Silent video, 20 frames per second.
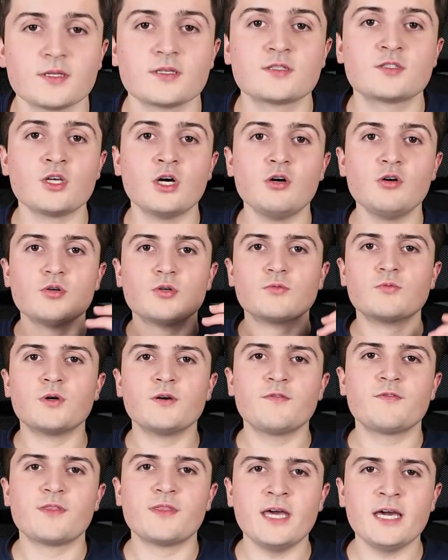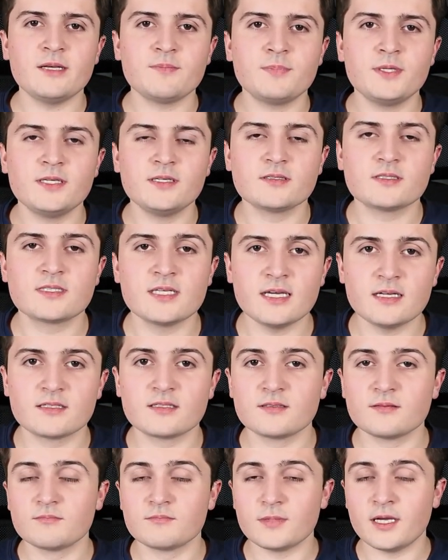So with that being
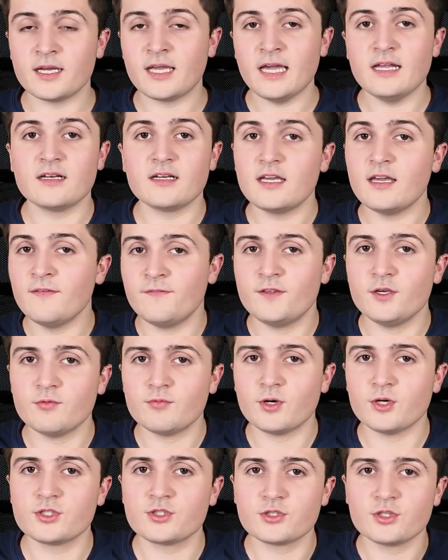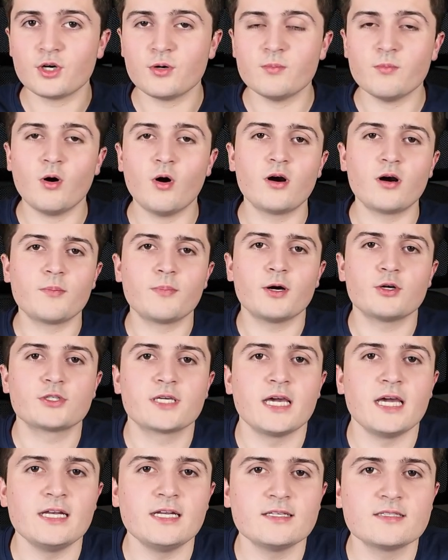said, again, if you want to know more about
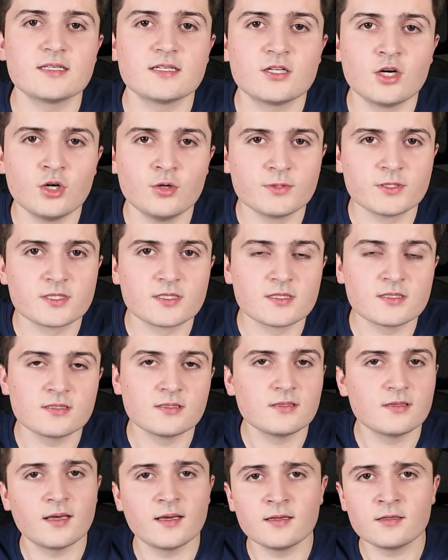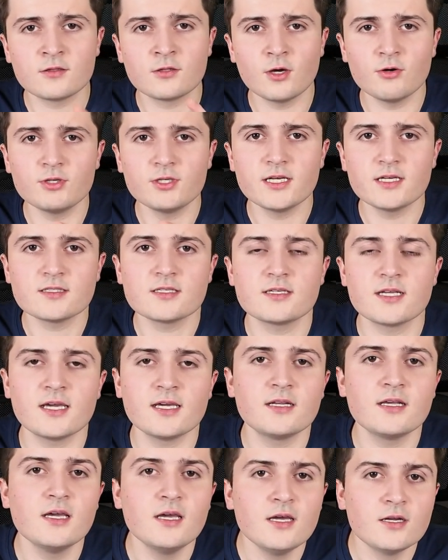KNX and Home Assistant, then don't
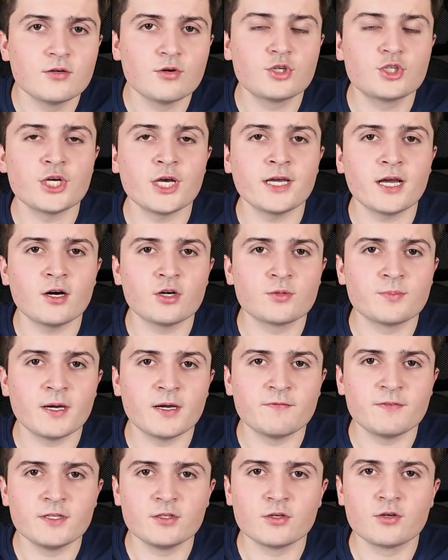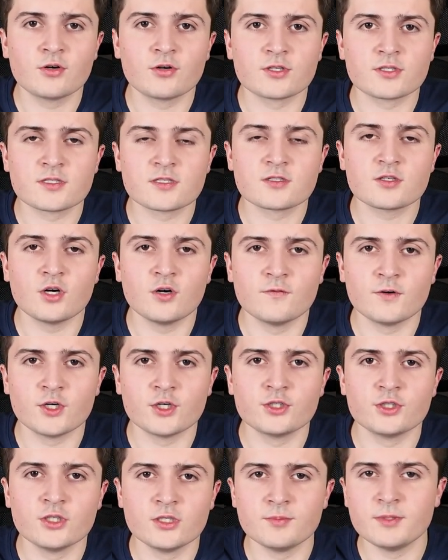hesitate to check out my video courses over
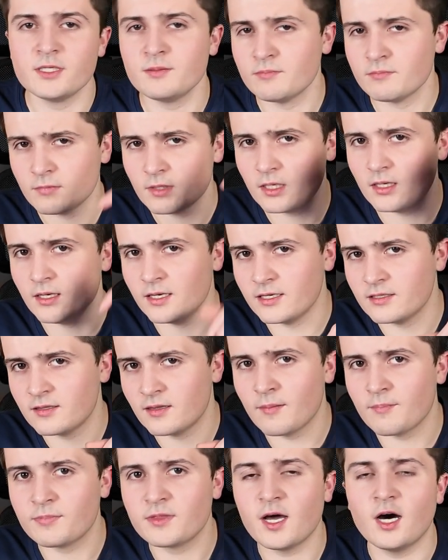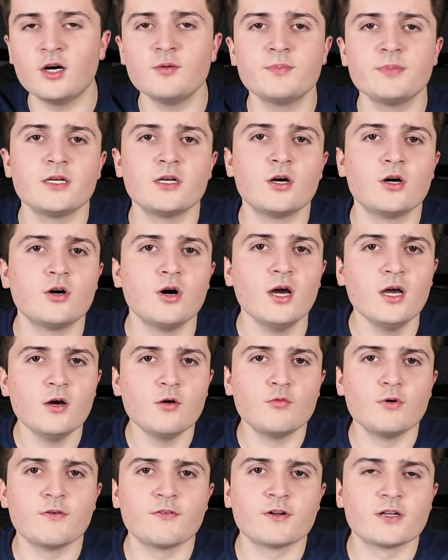on Udemy. Link them down below
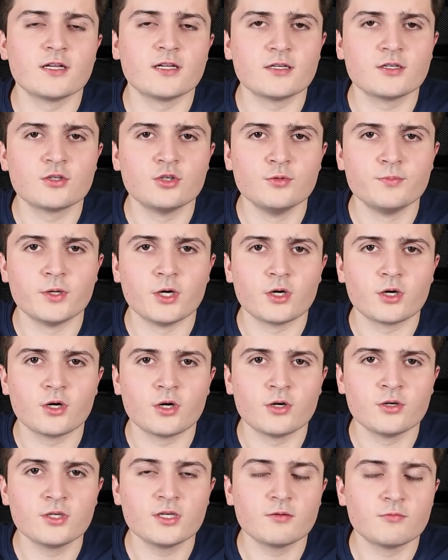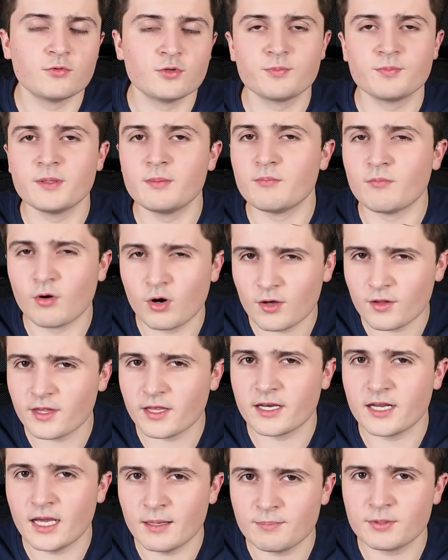with a little coupon code. Would be more
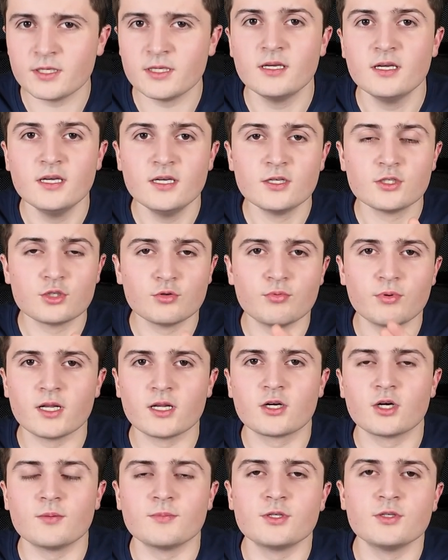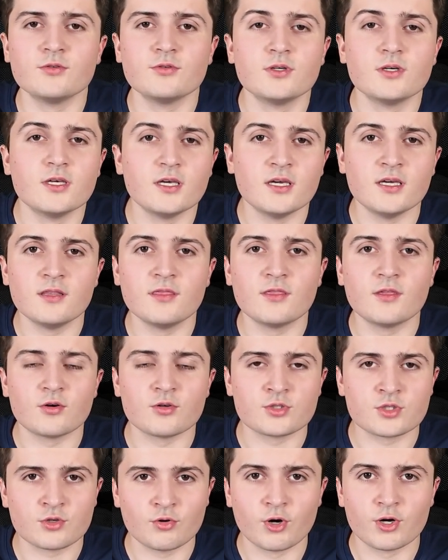than happy to welcome you in
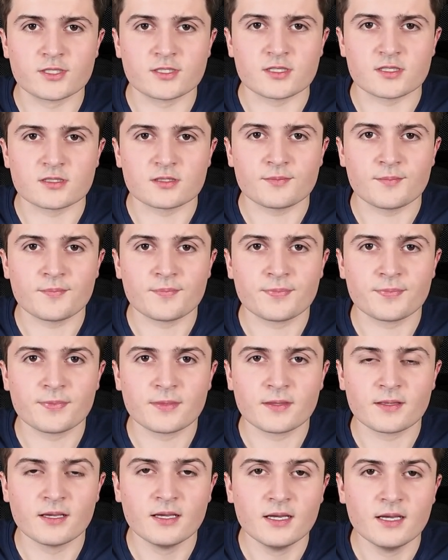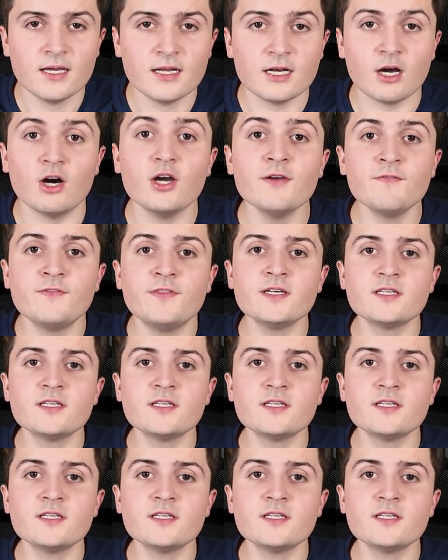those courses. Now if